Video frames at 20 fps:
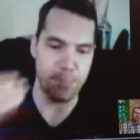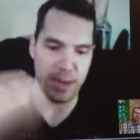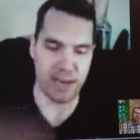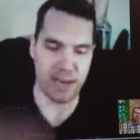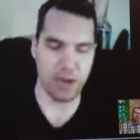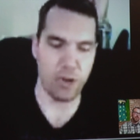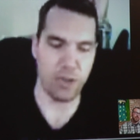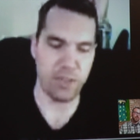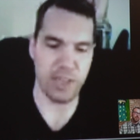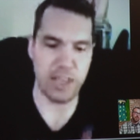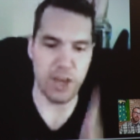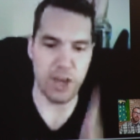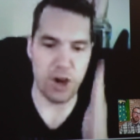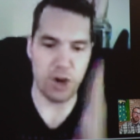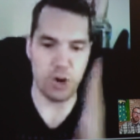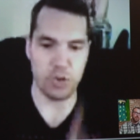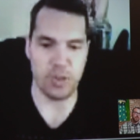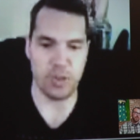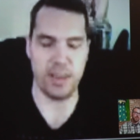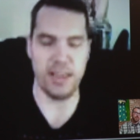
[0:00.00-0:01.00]
But it only
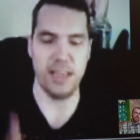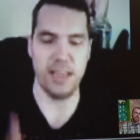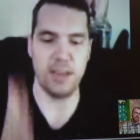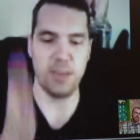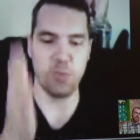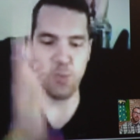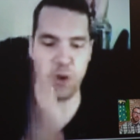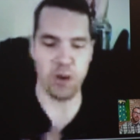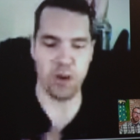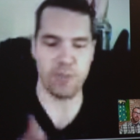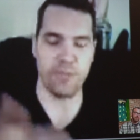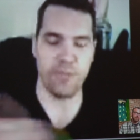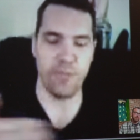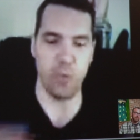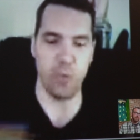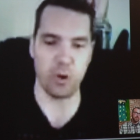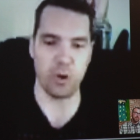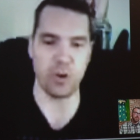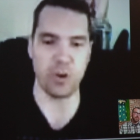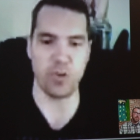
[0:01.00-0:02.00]
goes in one of
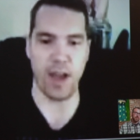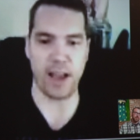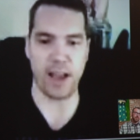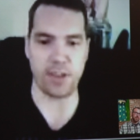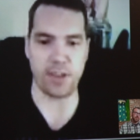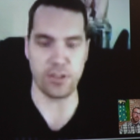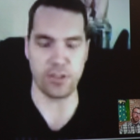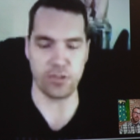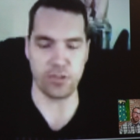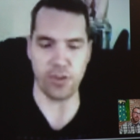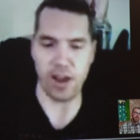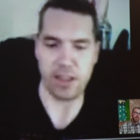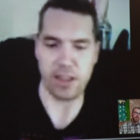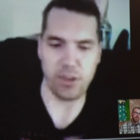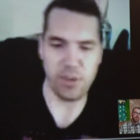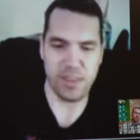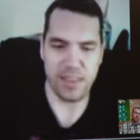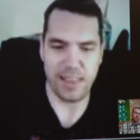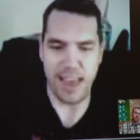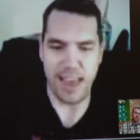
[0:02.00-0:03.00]
four directions,
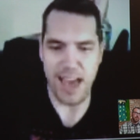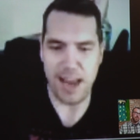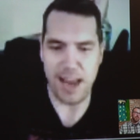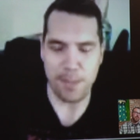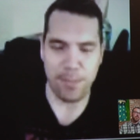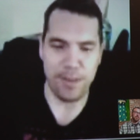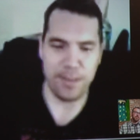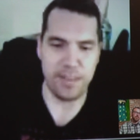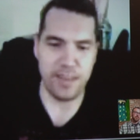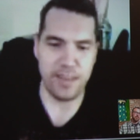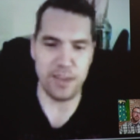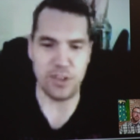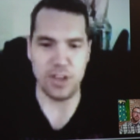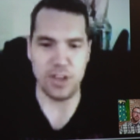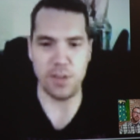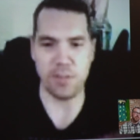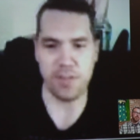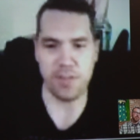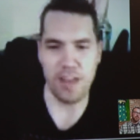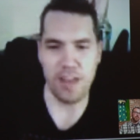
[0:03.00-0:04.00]
right? So he's got to
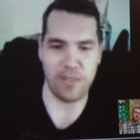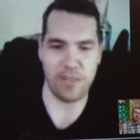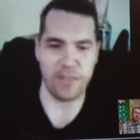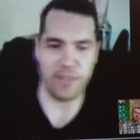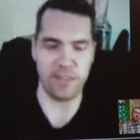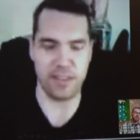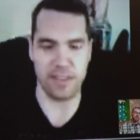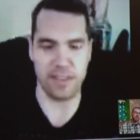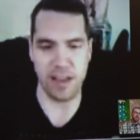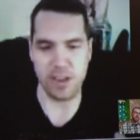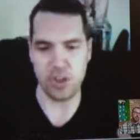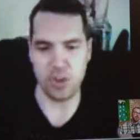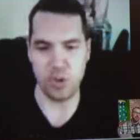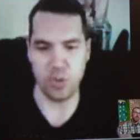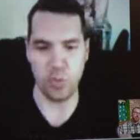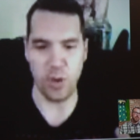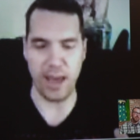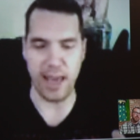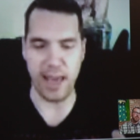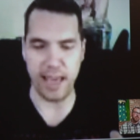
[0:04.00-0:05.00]
position himself in such a
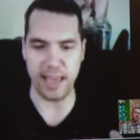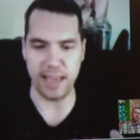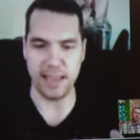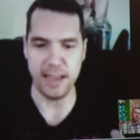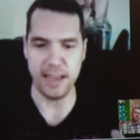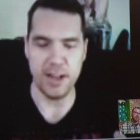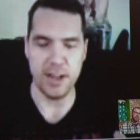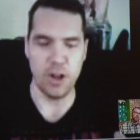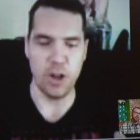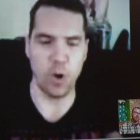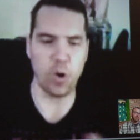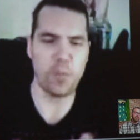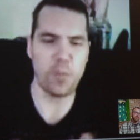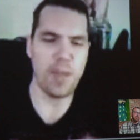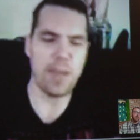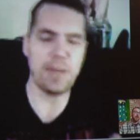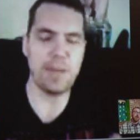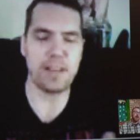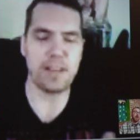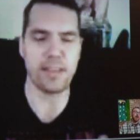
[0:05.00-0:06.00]
way, or
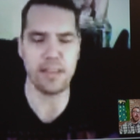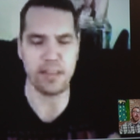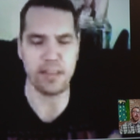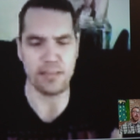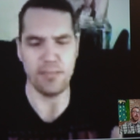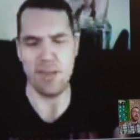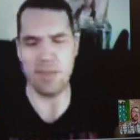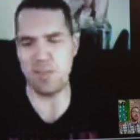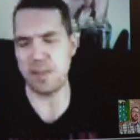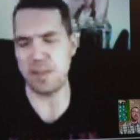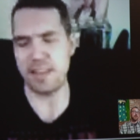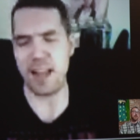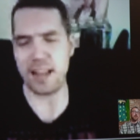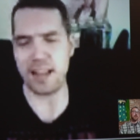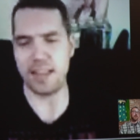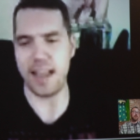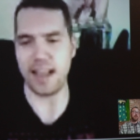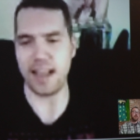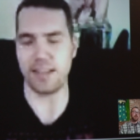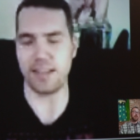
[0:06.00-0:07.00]
maybe ah. it's maybe it's
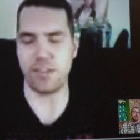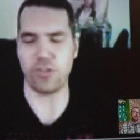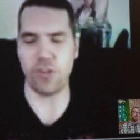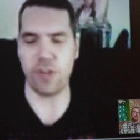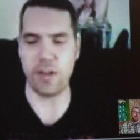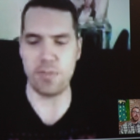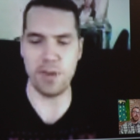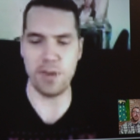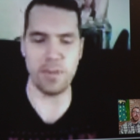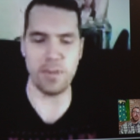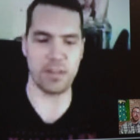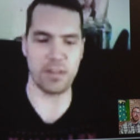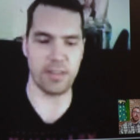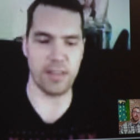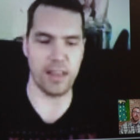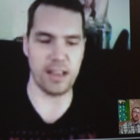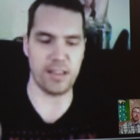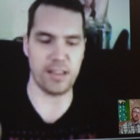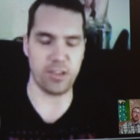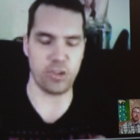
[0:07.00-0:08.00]
not that straight. Maybe
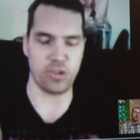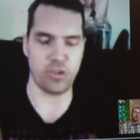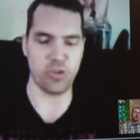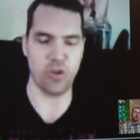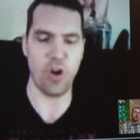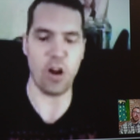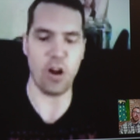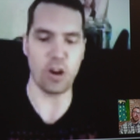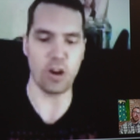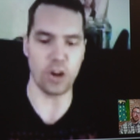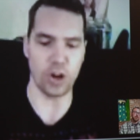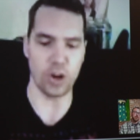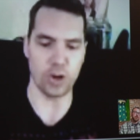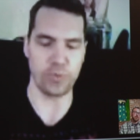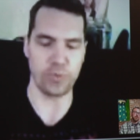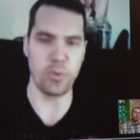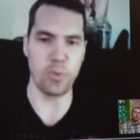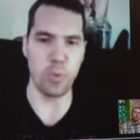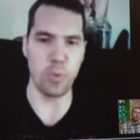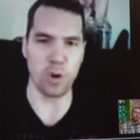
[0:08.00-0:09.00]
it's it's stronger
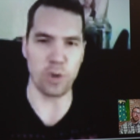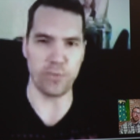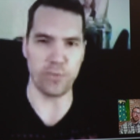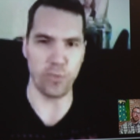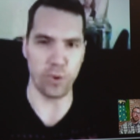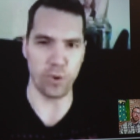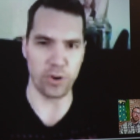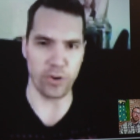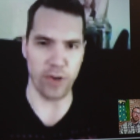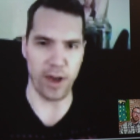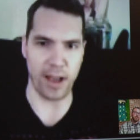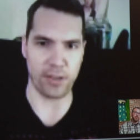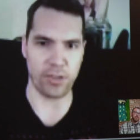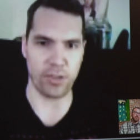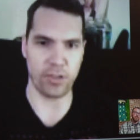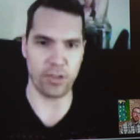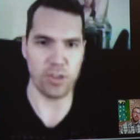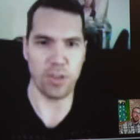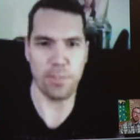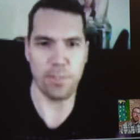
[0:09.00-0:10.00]
from one of four
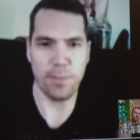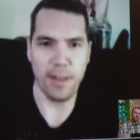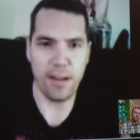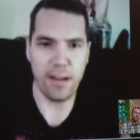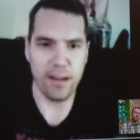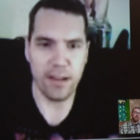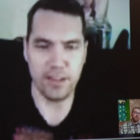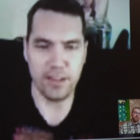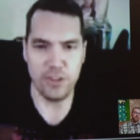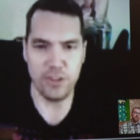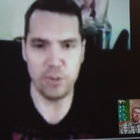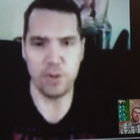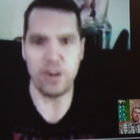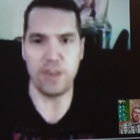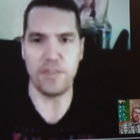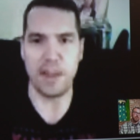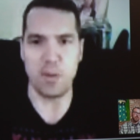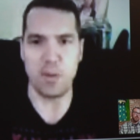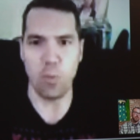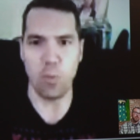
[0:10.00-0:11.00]
directions. So the player can do
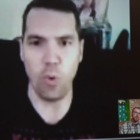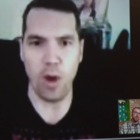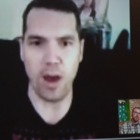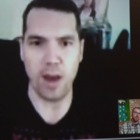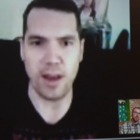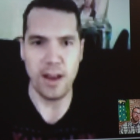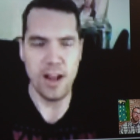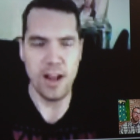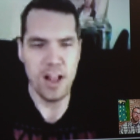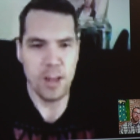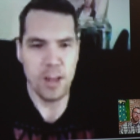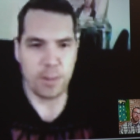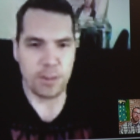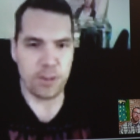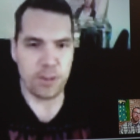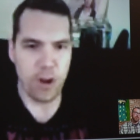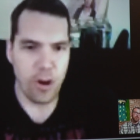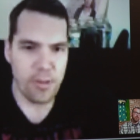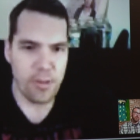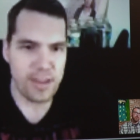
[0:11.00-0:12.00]
whatever they want,
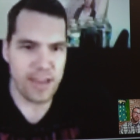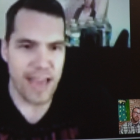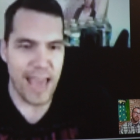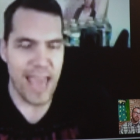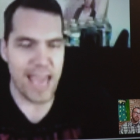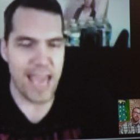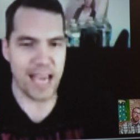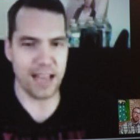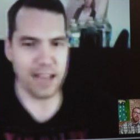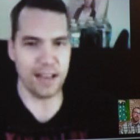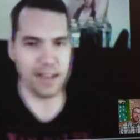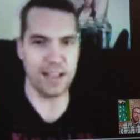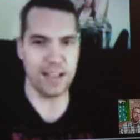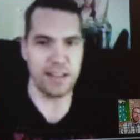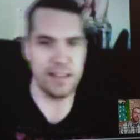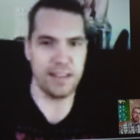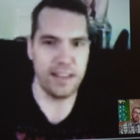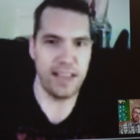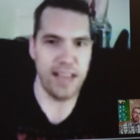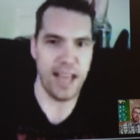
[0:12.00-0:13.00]
but they're always
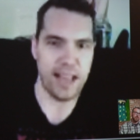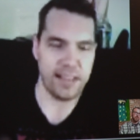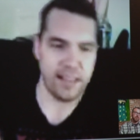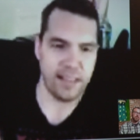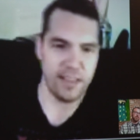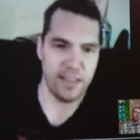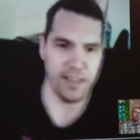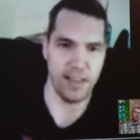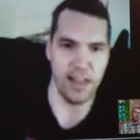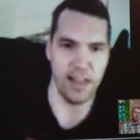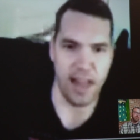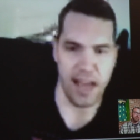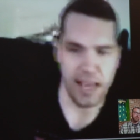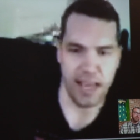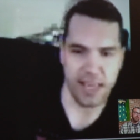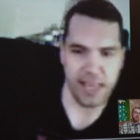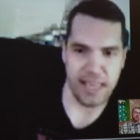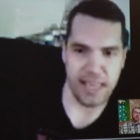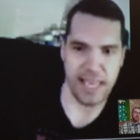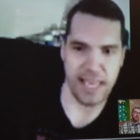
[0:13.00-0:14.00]
angling to get to the
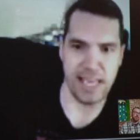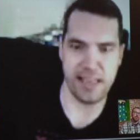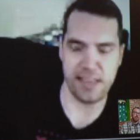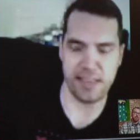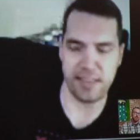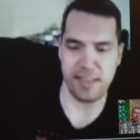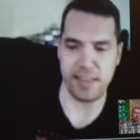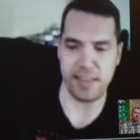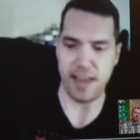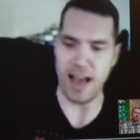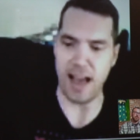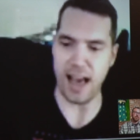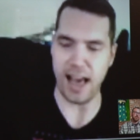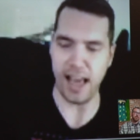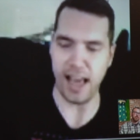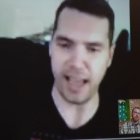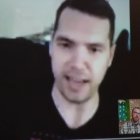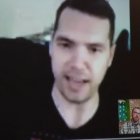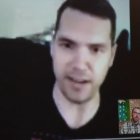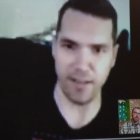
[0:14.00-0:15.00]
like east
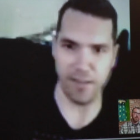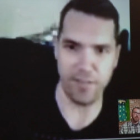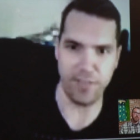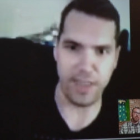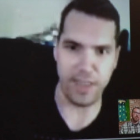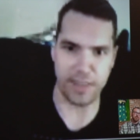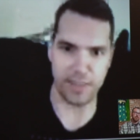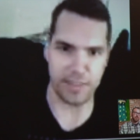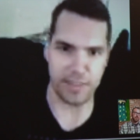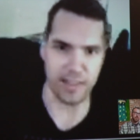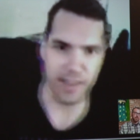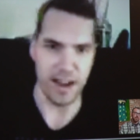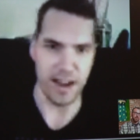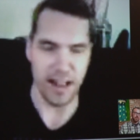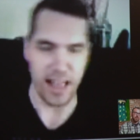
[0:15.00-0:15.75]
side of this